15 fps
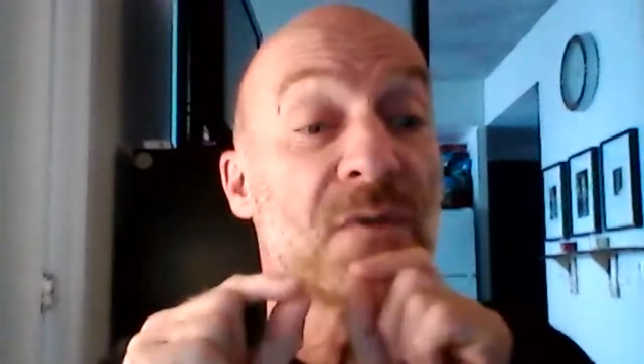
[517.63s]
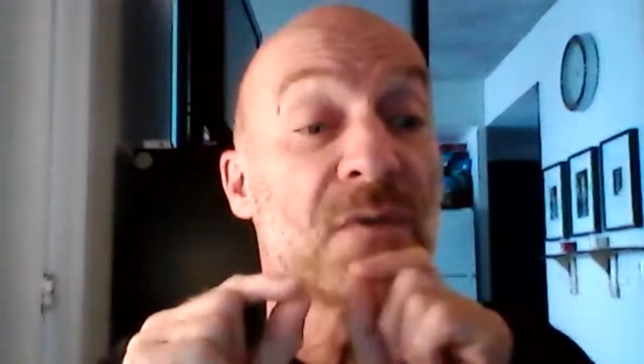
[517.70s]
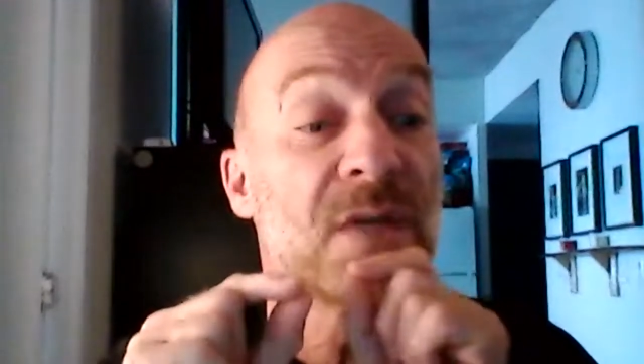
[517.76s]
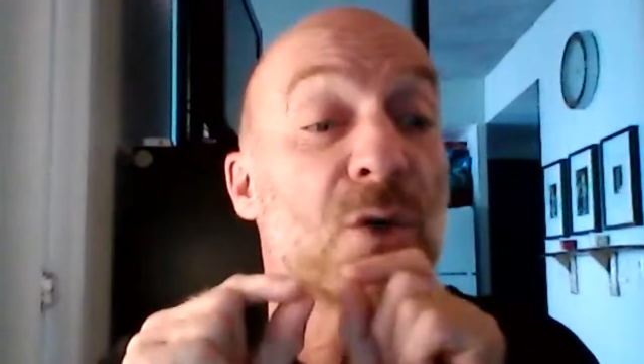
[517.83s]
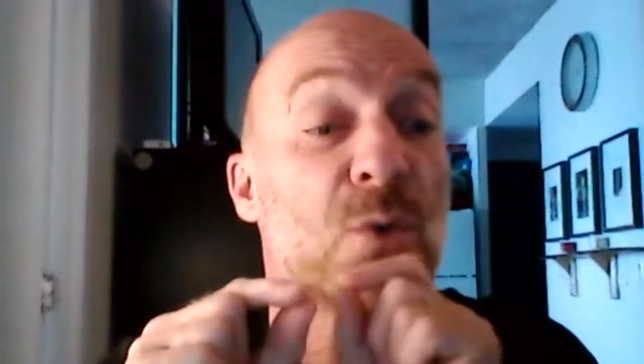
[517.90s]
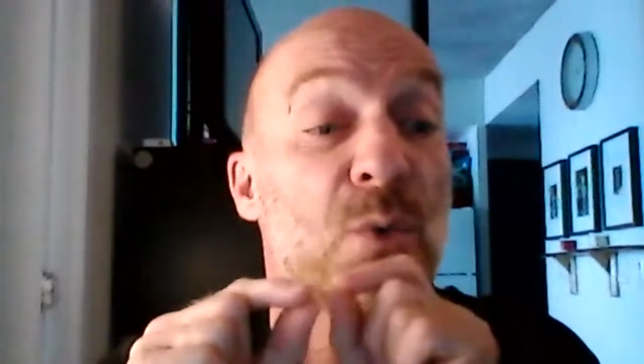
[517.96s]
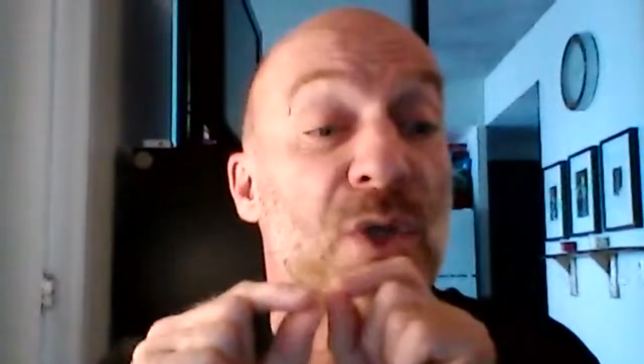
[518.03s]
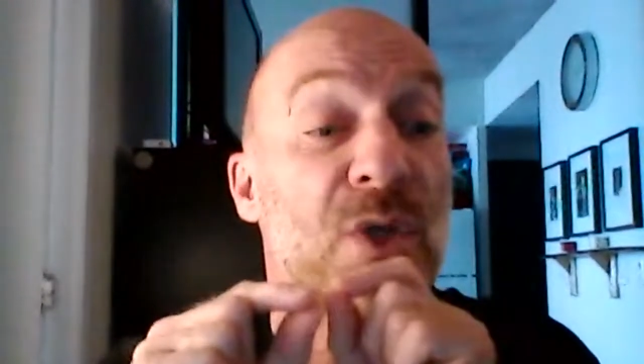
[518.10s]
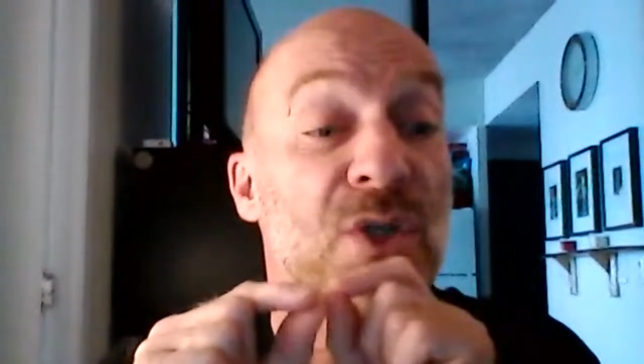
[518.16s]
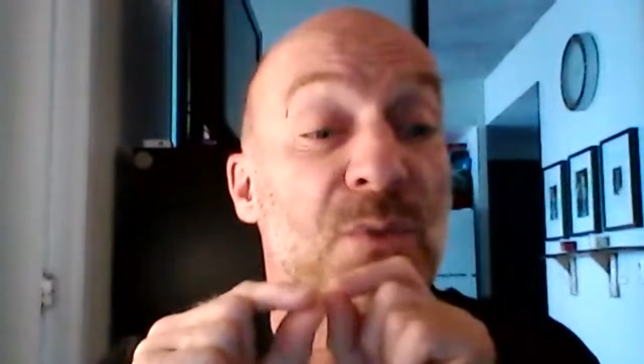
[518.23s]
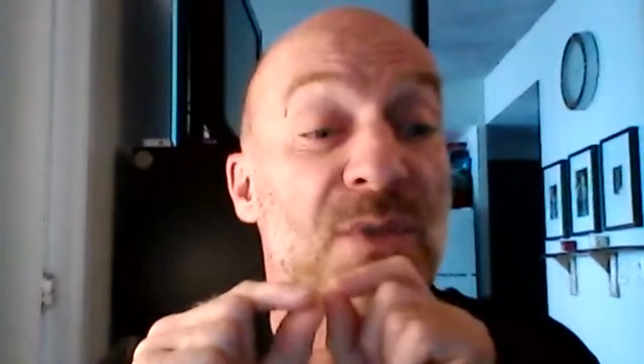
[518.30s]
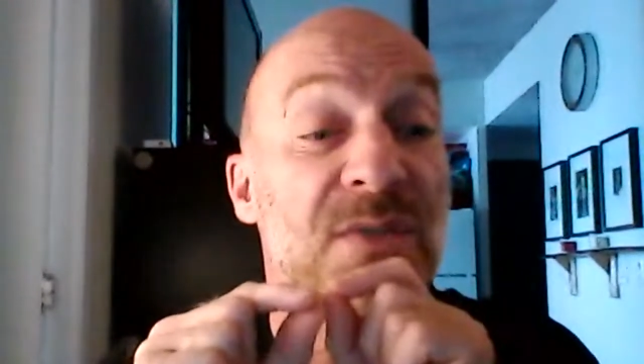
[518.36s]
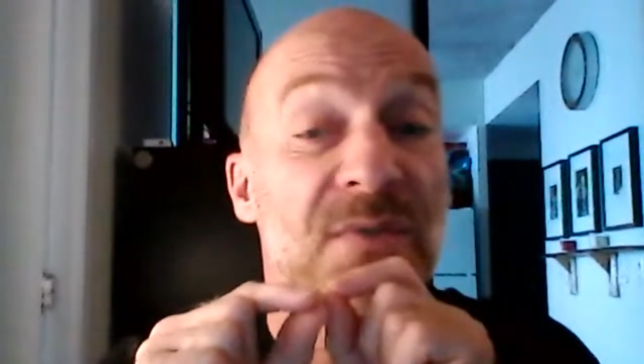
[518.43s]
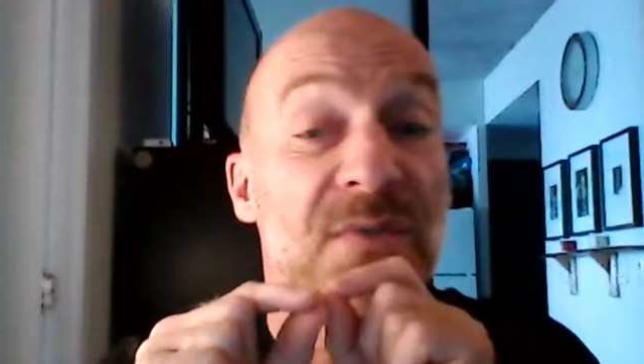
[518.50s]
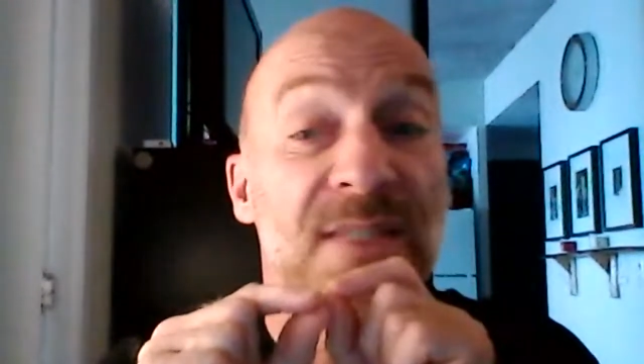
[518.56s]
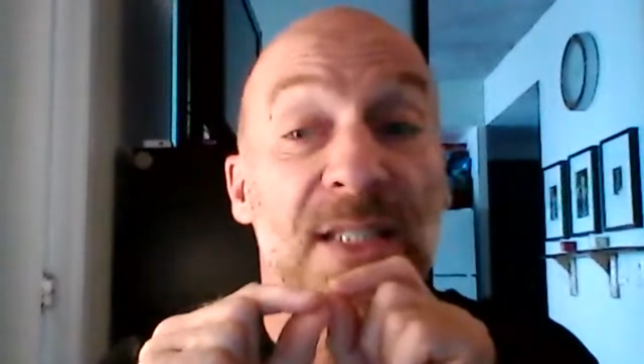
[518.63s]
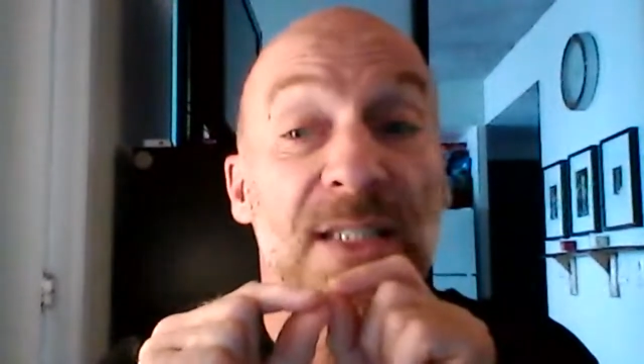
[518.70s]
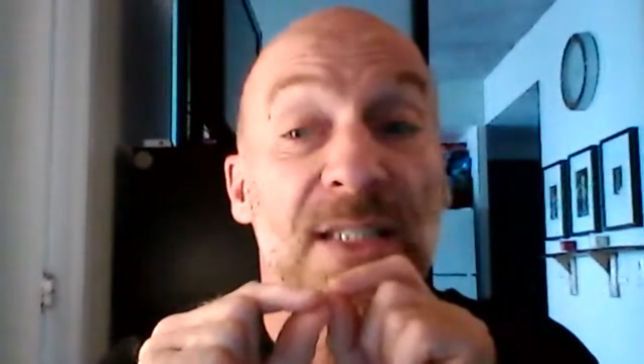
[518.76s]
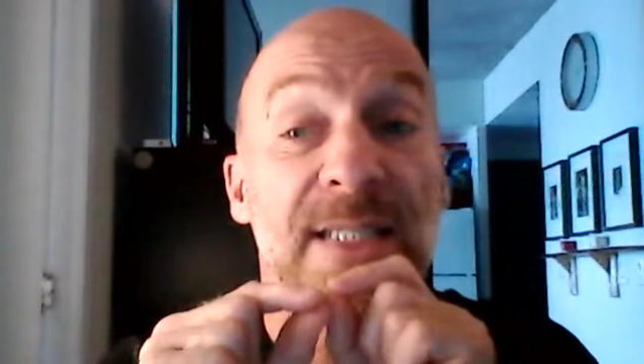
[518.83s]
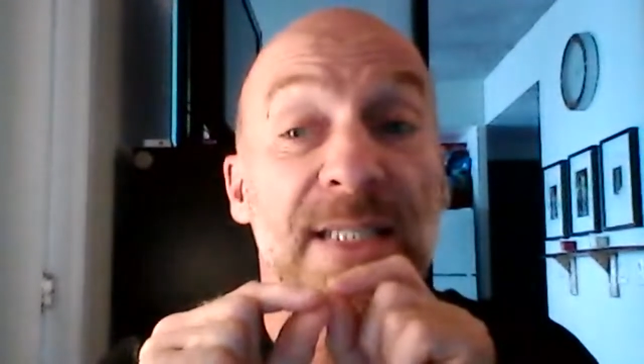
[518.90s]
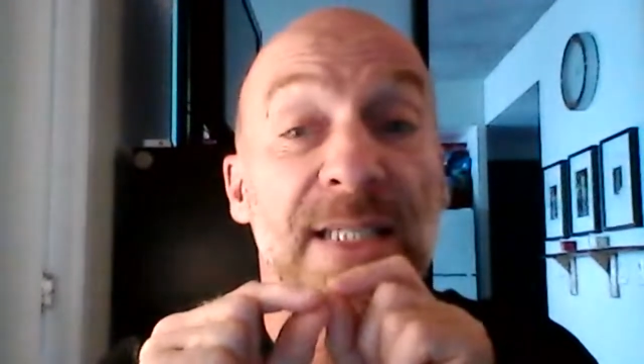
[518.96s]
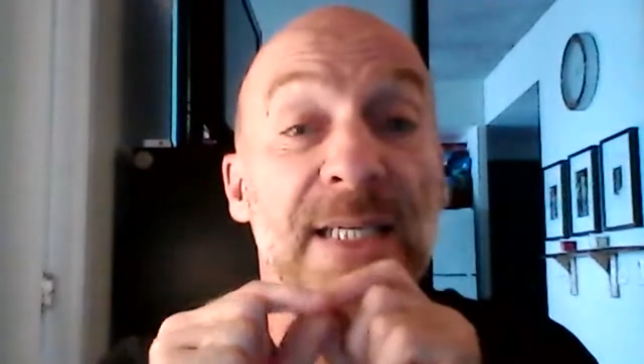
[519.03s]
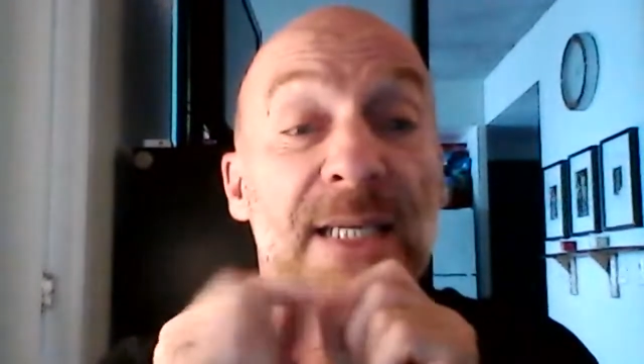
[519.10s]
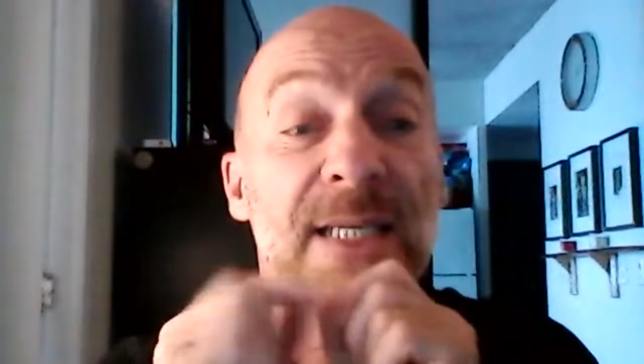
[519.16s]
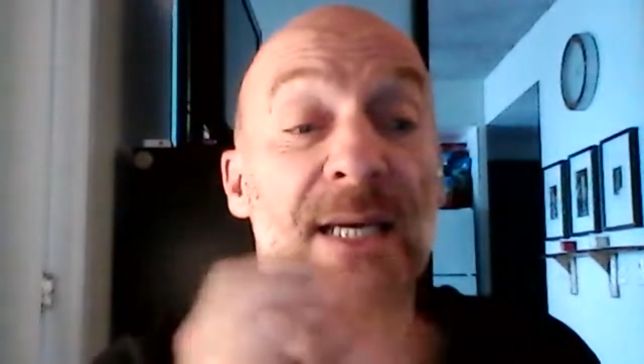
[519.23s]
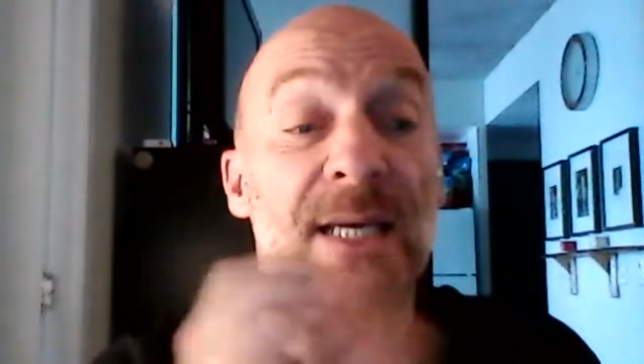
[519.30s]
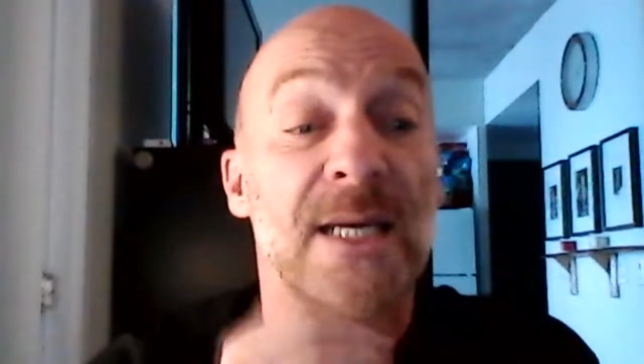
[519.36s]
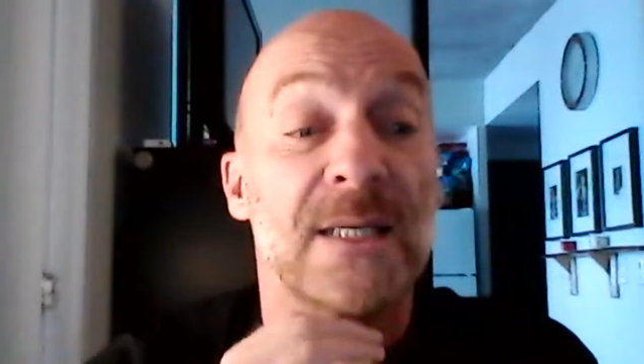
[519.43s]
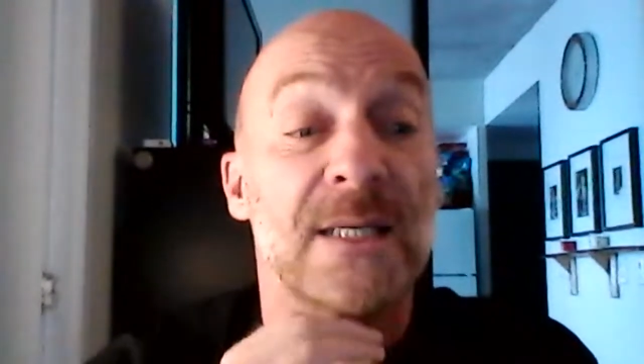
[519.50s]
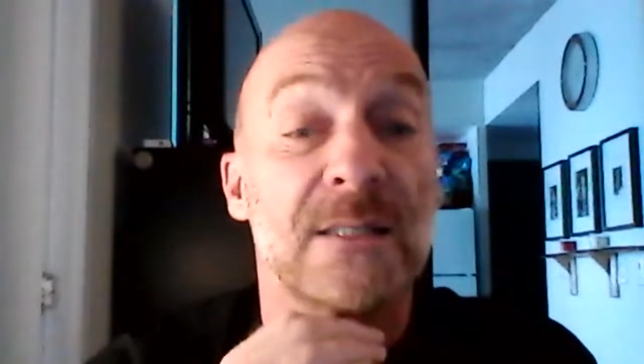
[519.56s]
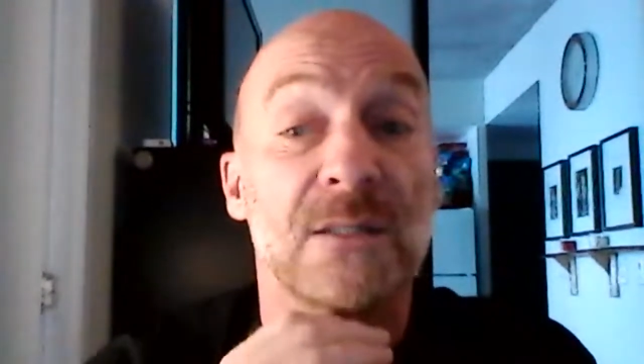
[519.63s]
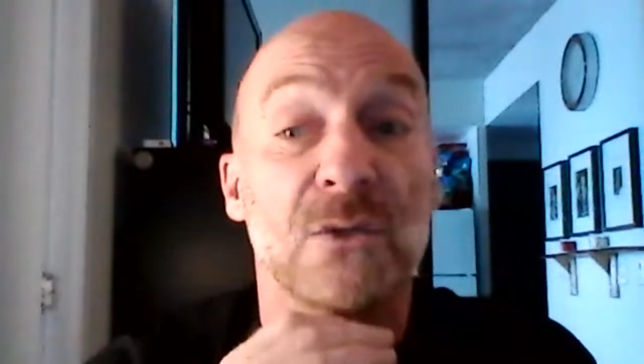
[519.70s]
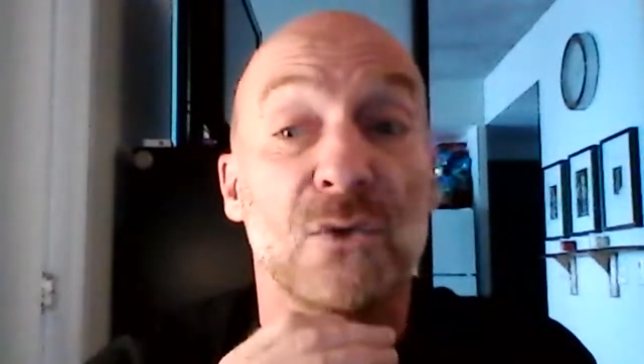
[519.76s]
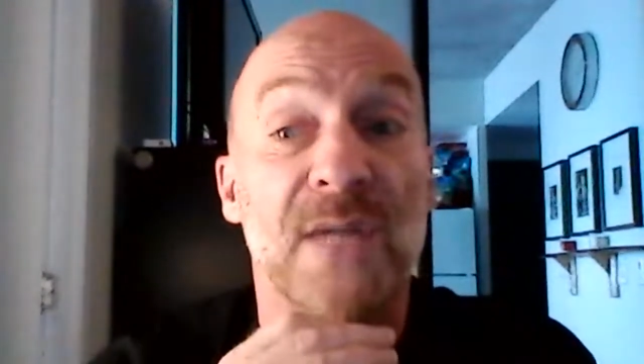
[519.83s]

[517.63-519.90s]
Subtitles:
one video when she was facilitating.